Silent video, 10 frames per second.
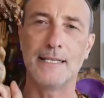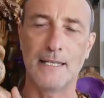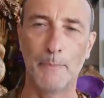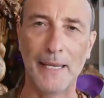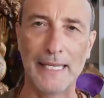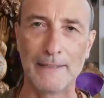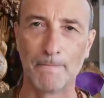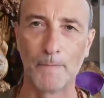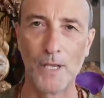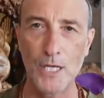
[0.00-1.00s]
disappear.
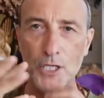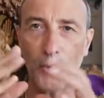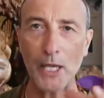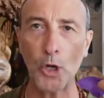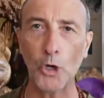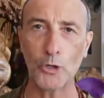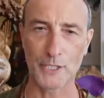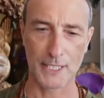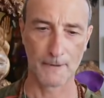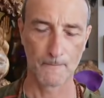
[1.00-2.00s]
So it
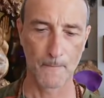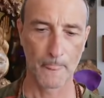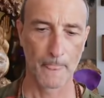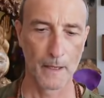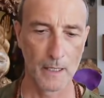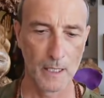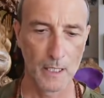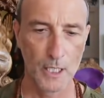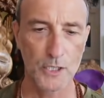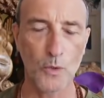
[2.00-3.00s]
goes.
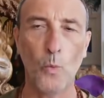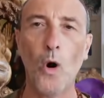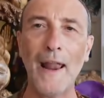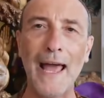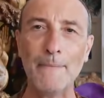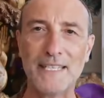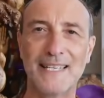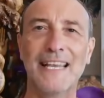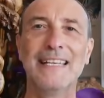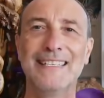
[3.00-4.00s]
So, what I'm
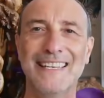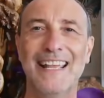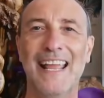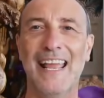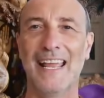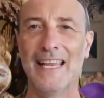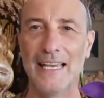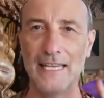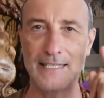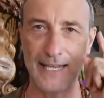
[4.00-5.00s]
saying today
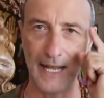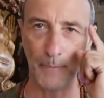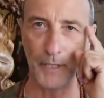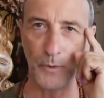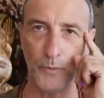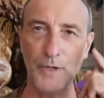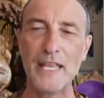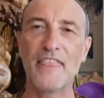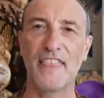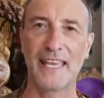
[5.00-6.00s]
is to help you
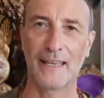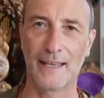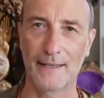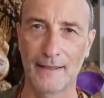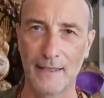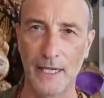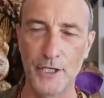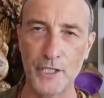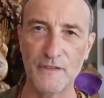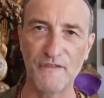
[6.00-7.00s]
rethink
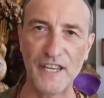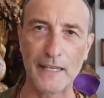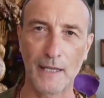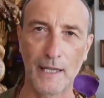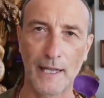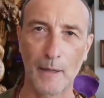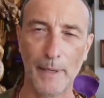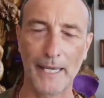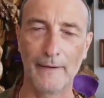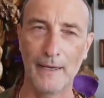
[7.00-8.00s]
and just feel a
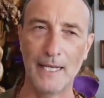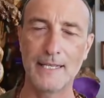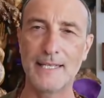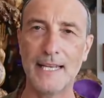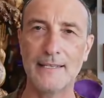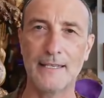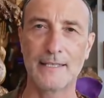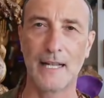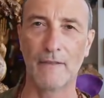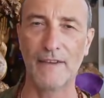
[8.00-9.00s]
little bit and say to
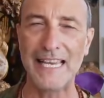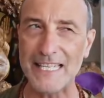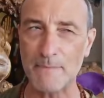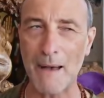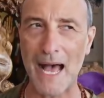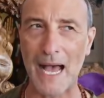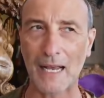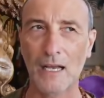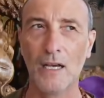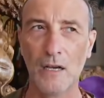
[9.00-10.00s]
yourself, is
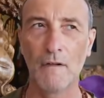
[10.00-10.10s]
Mark